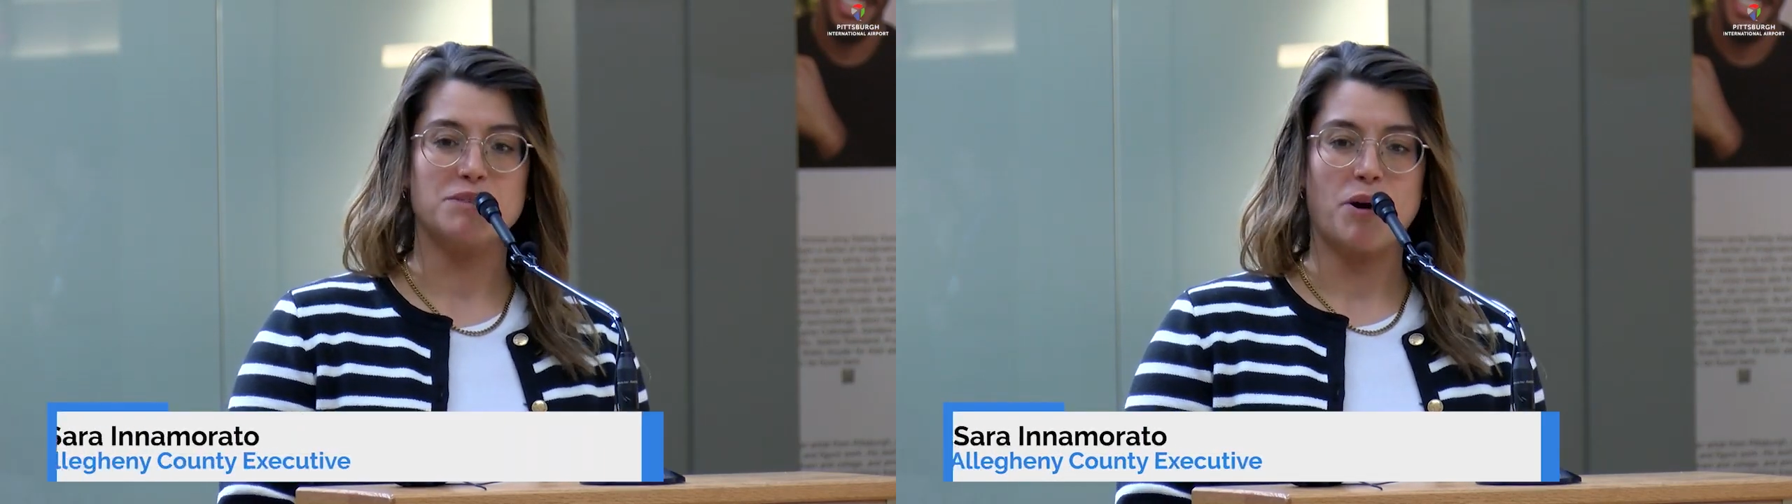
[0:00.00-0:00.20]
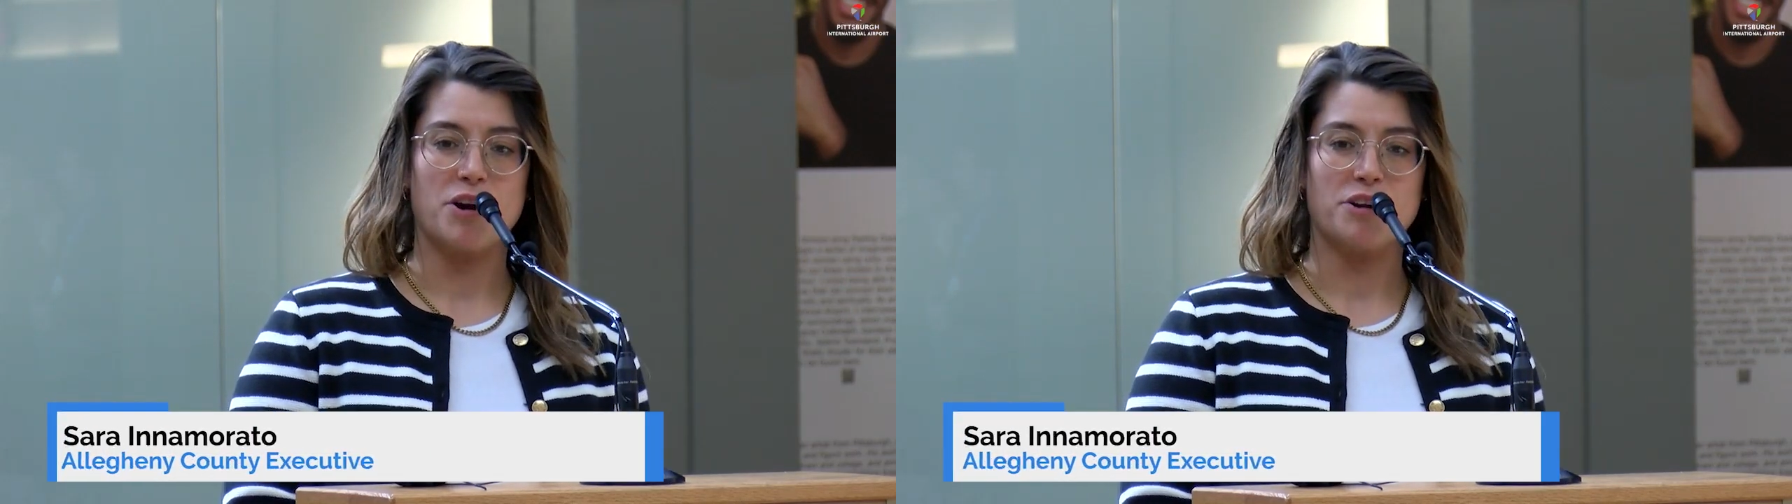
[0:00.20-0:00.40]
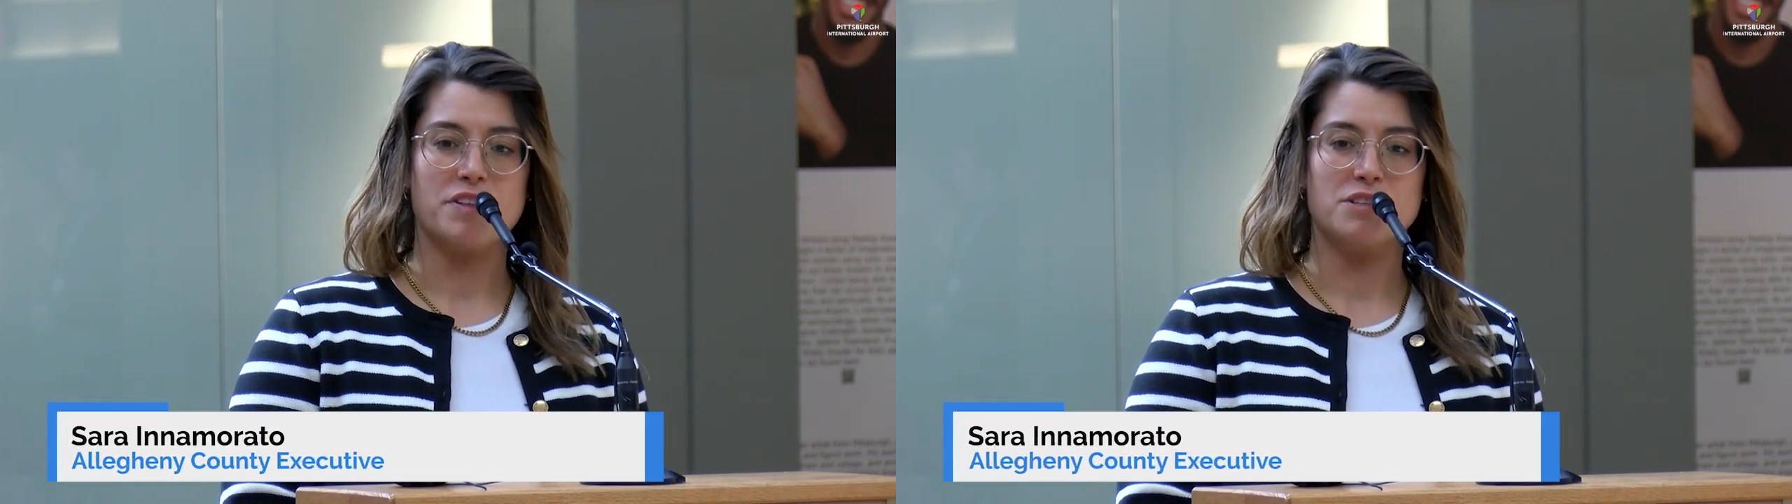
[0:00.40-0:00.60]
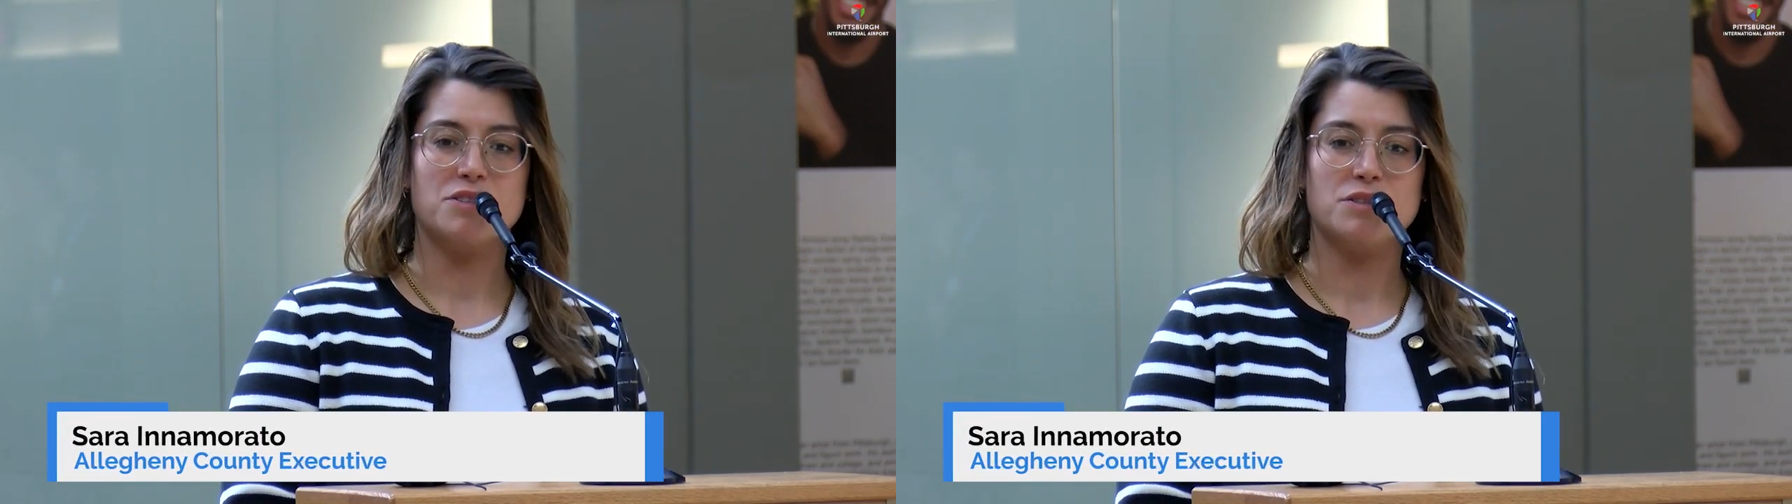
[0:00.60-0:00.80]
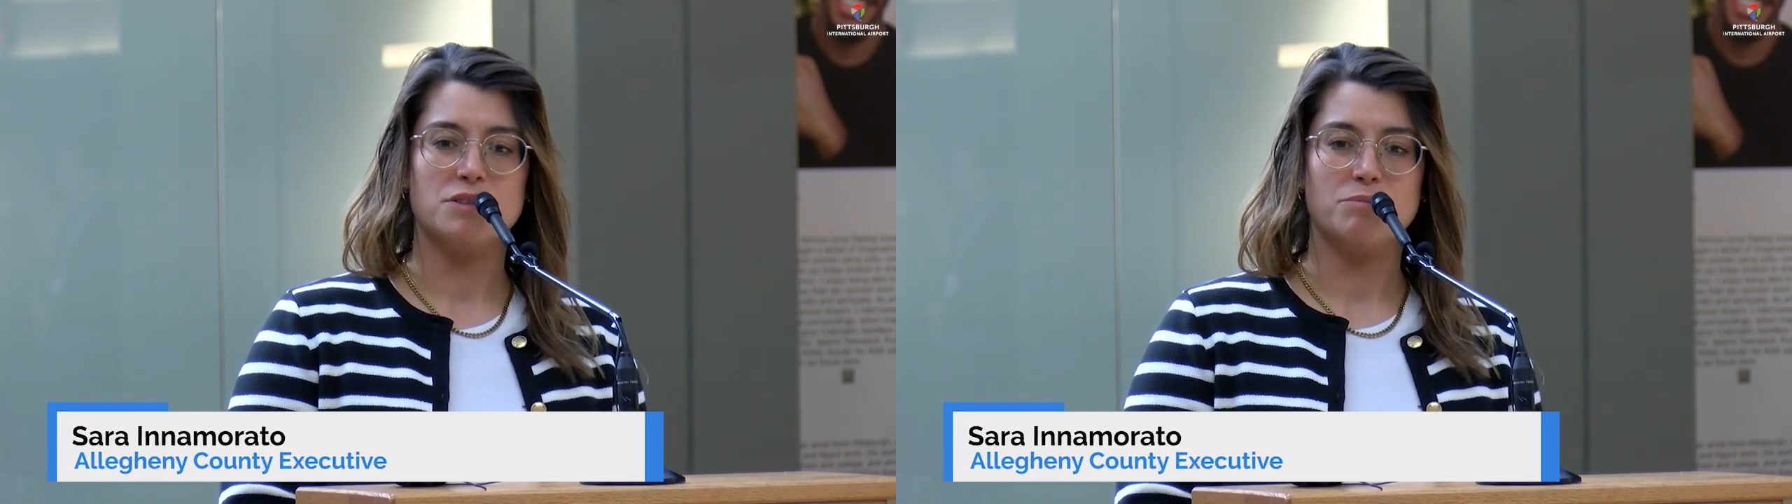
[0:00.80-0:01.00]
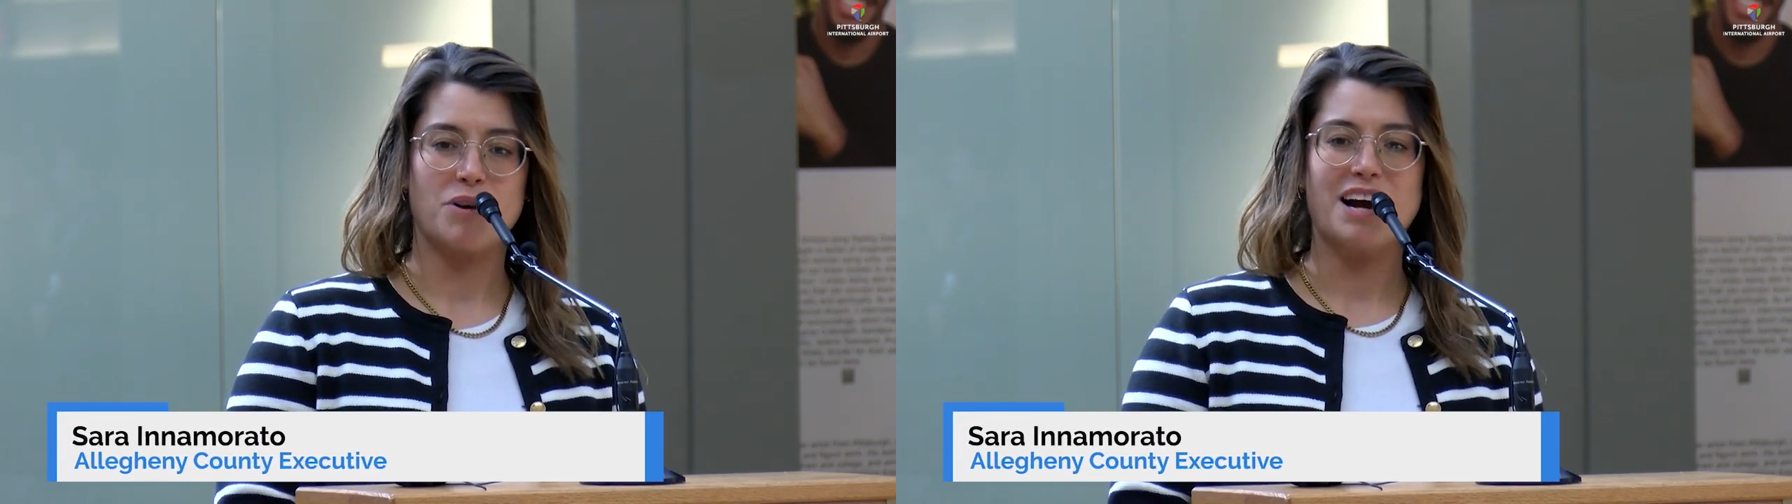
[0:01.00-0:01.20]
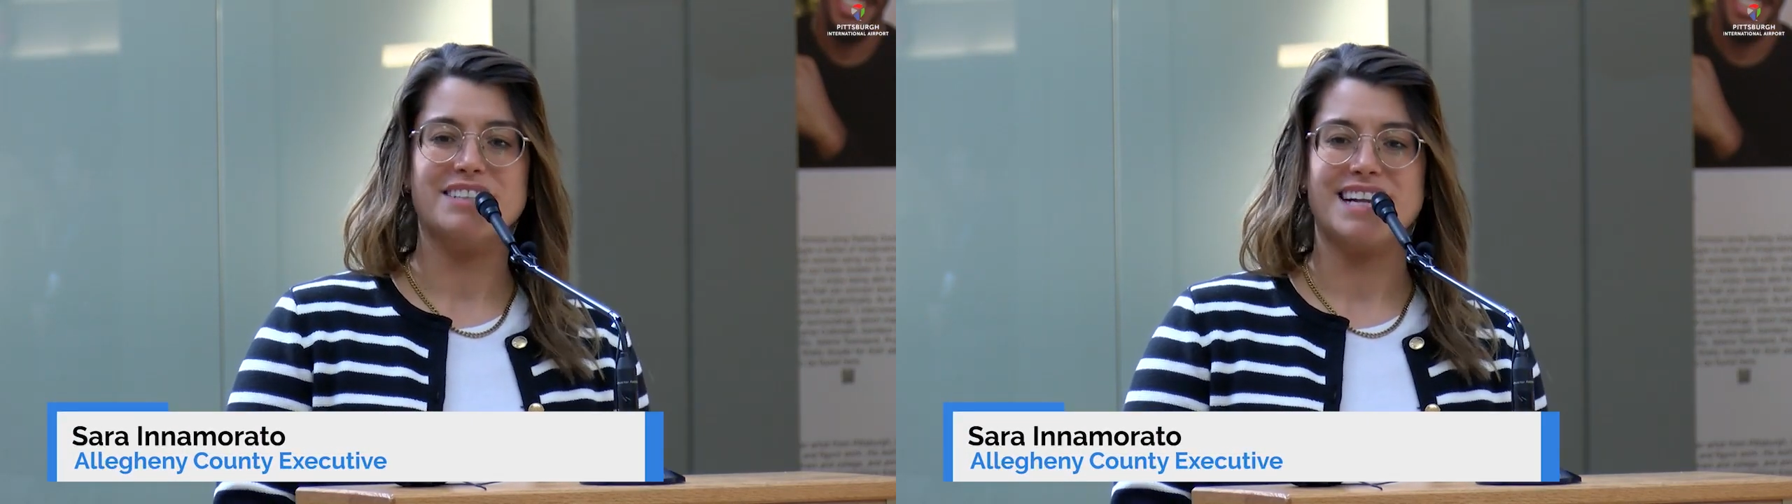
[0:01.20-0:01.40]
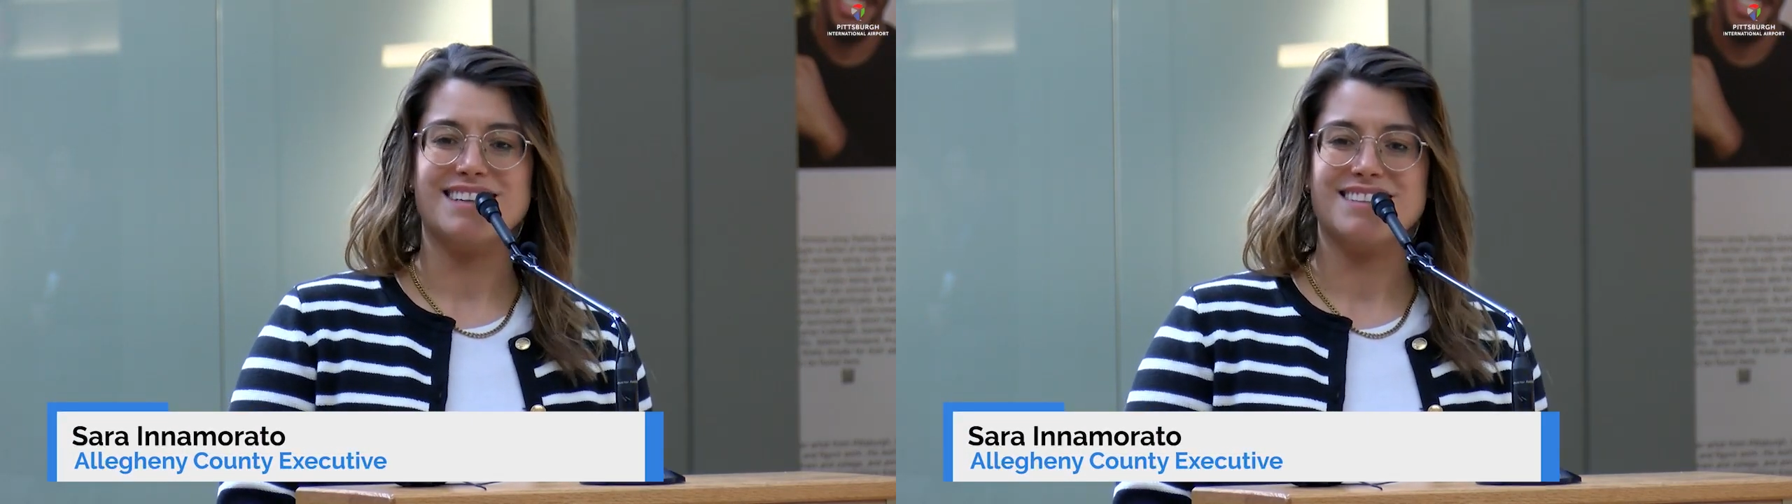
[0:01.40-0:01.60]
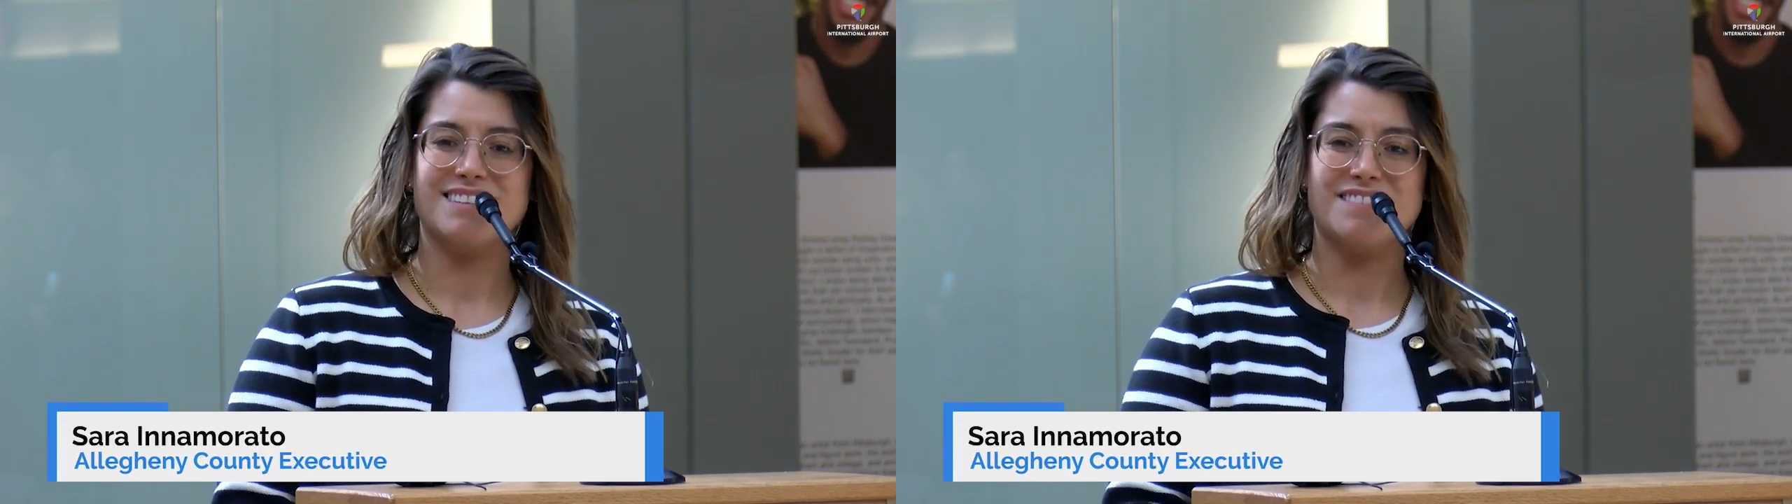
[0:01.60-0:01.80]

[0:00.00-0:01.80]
part of this project.